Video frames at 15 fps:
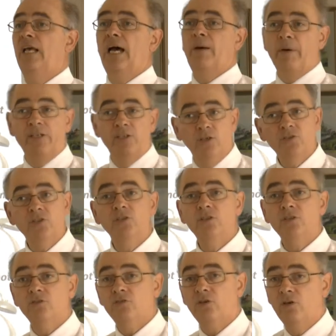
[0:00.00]
Am I not in
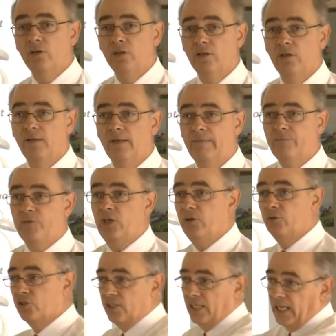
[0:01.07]
control? Do
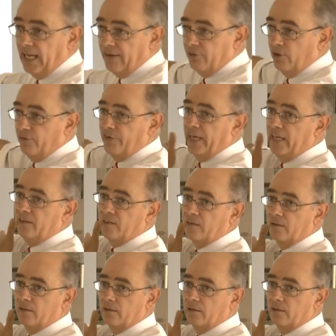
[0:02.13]
you still have no faith?